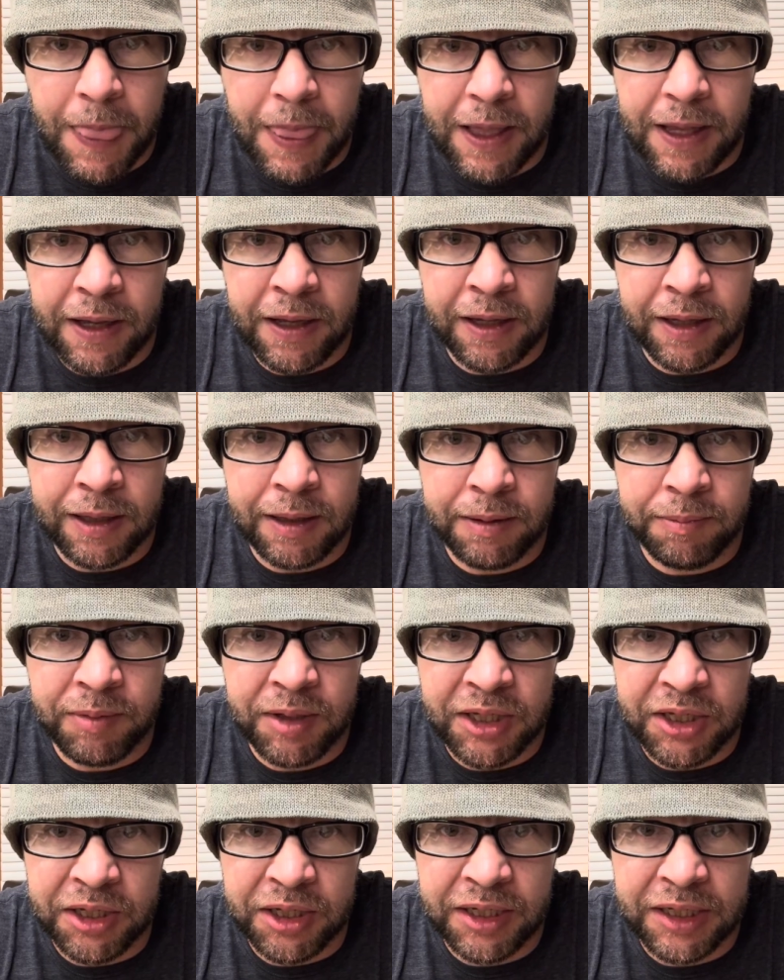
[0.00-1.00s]

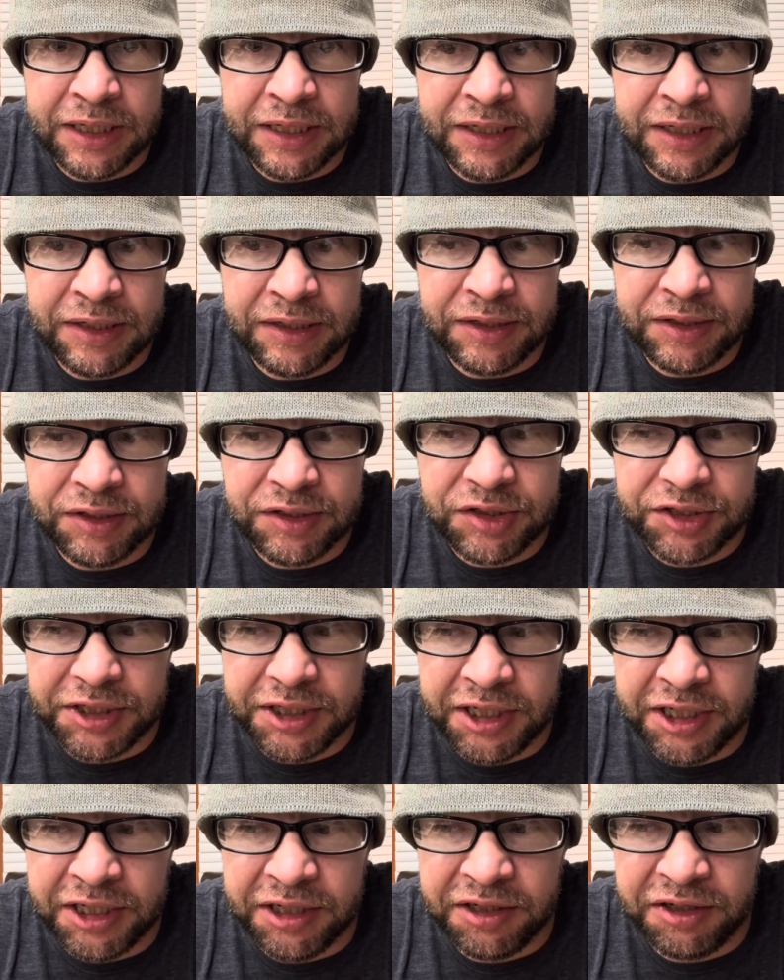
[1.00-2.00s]
And
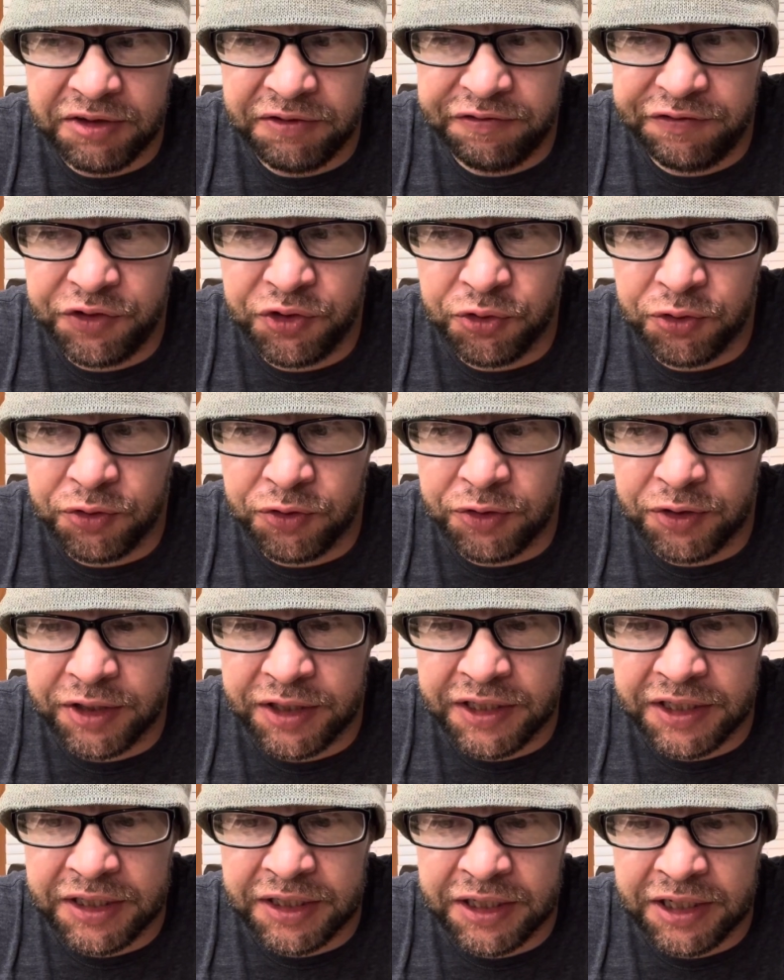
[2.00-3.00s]
if you're
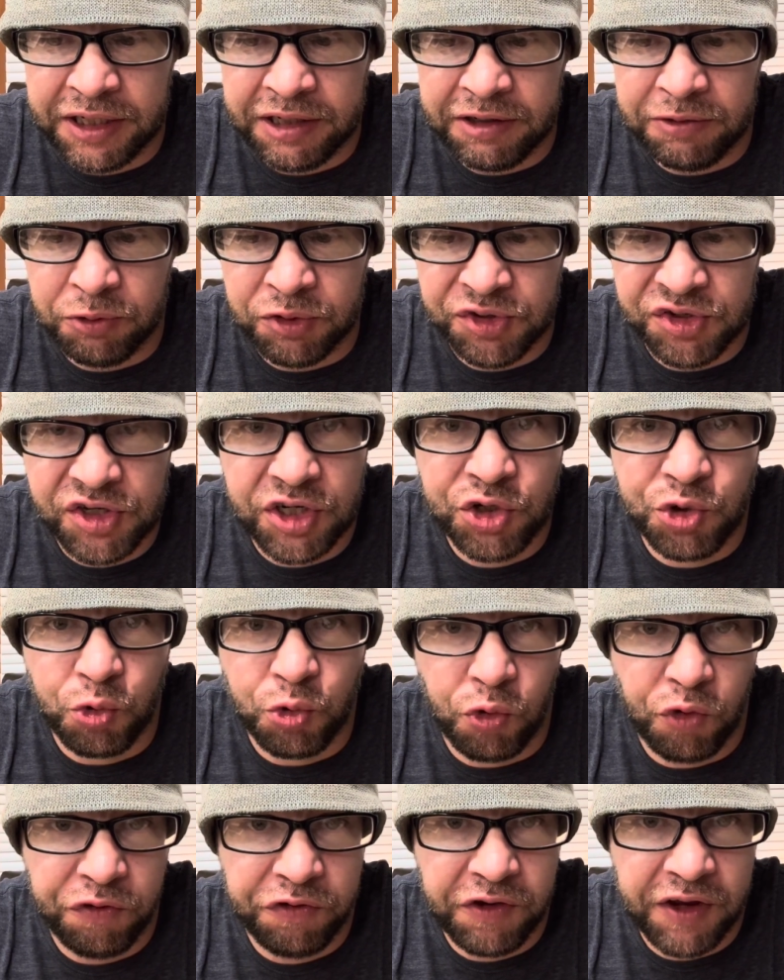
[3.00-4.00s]
in a
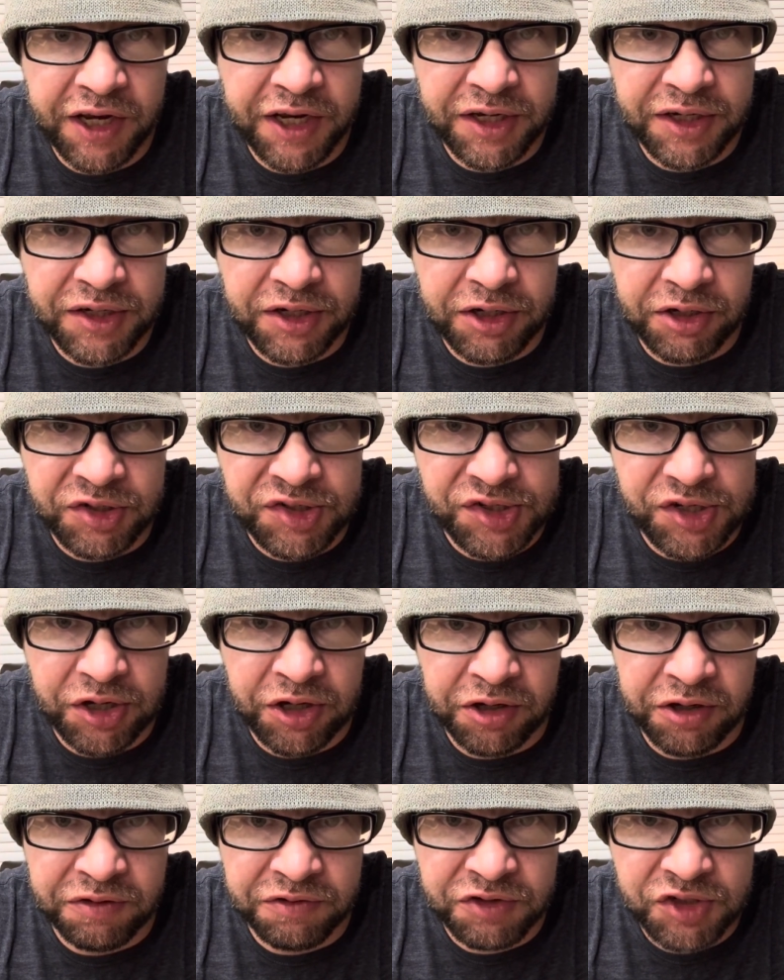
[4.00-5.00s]
residual phase
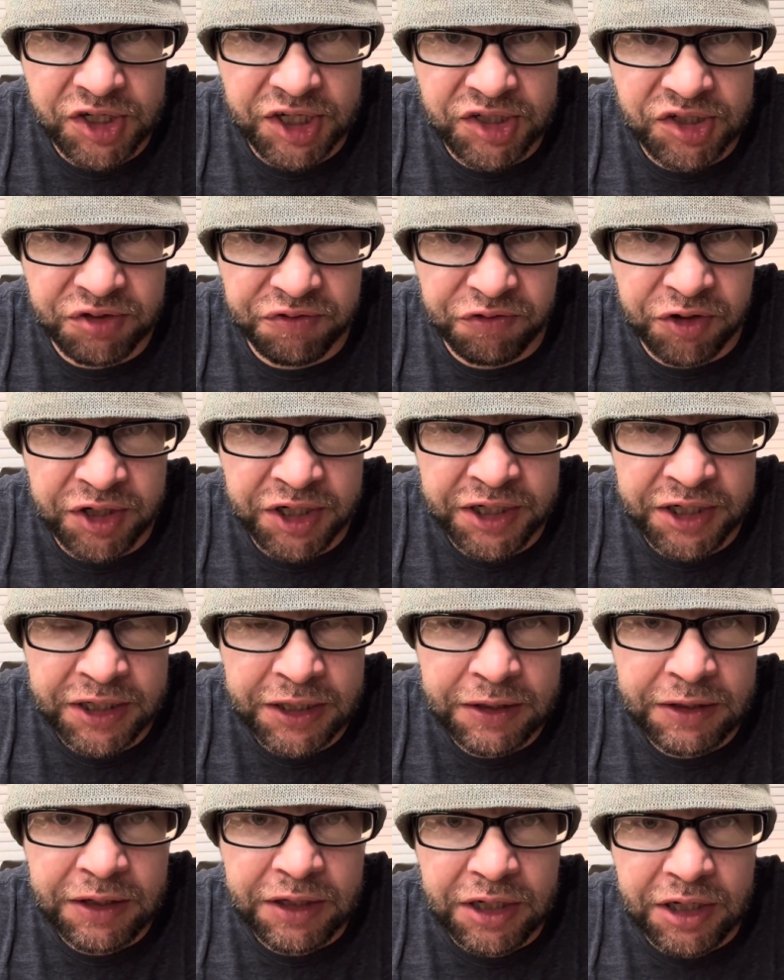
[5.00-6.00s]
of schizophrenia,
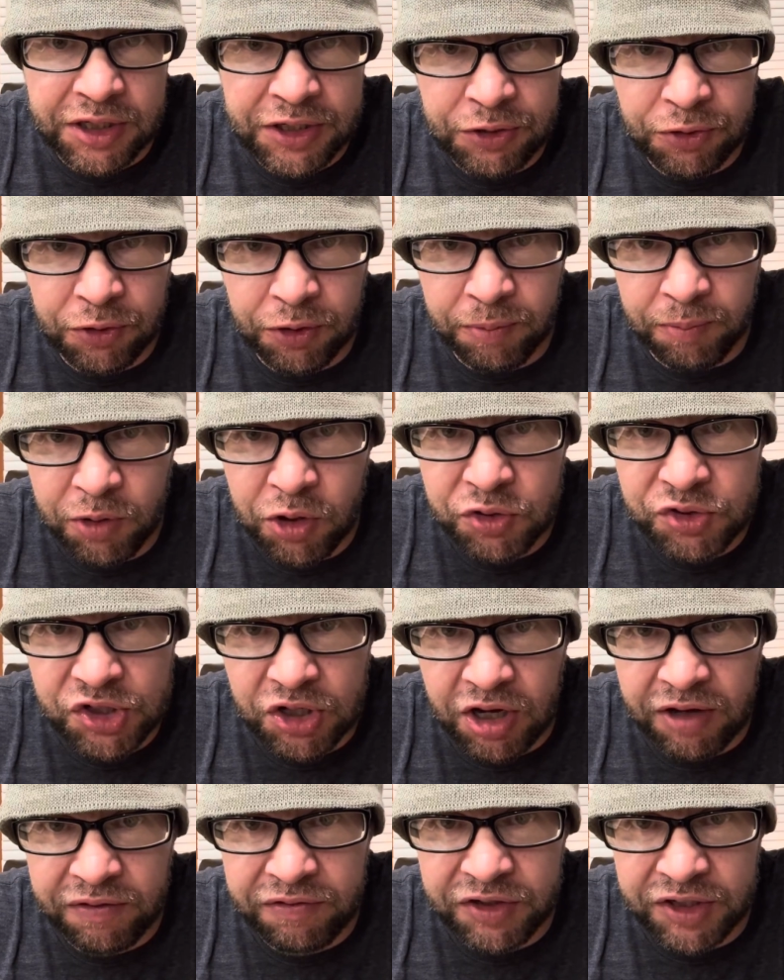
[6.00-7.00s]
you're most
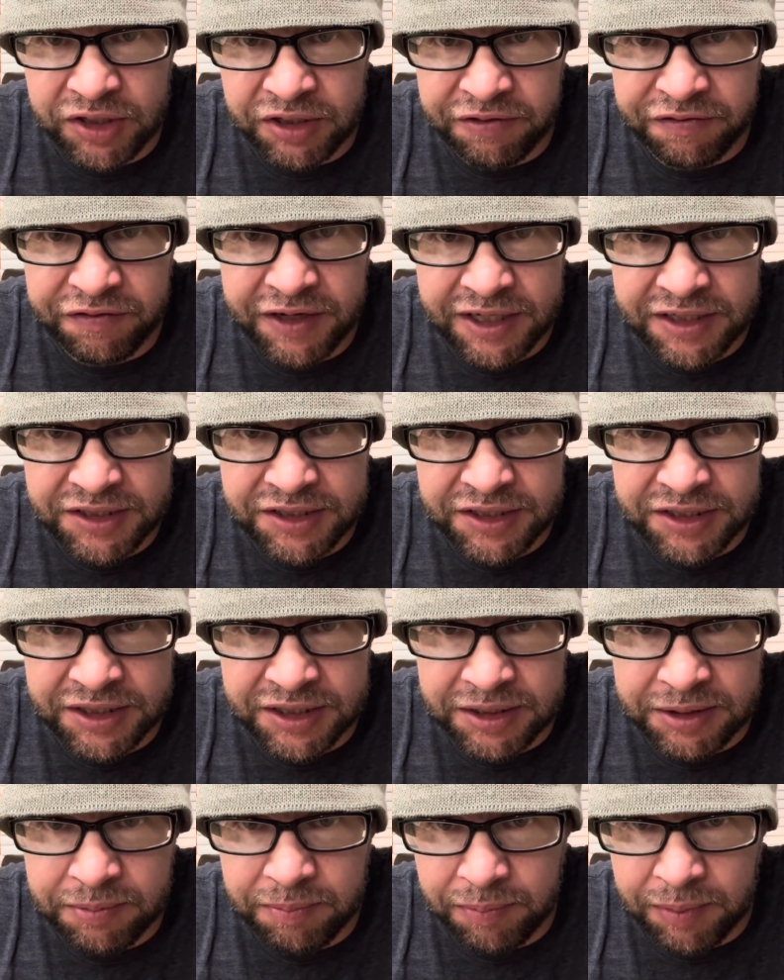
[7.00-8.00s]
often
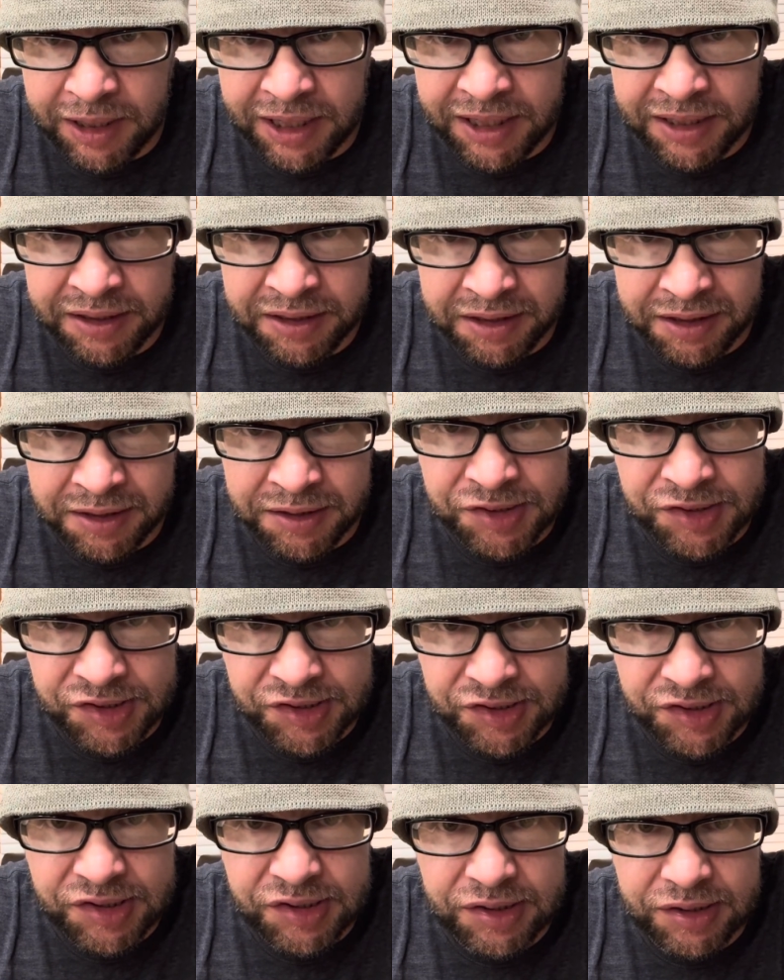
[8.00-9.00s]
affected by
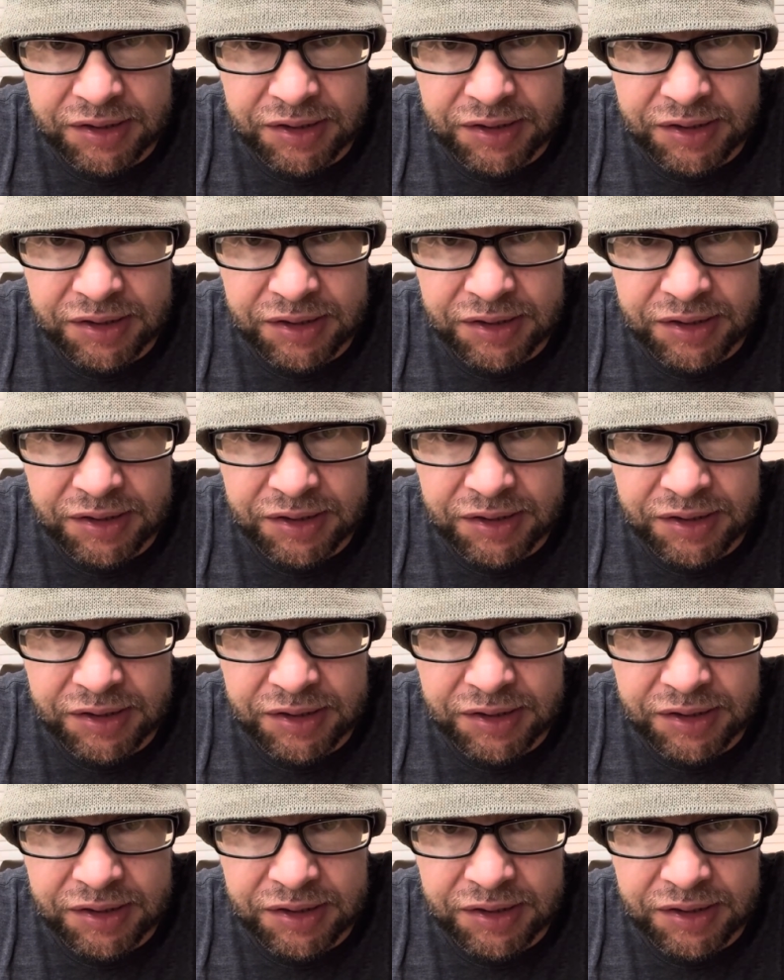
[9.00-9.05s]
these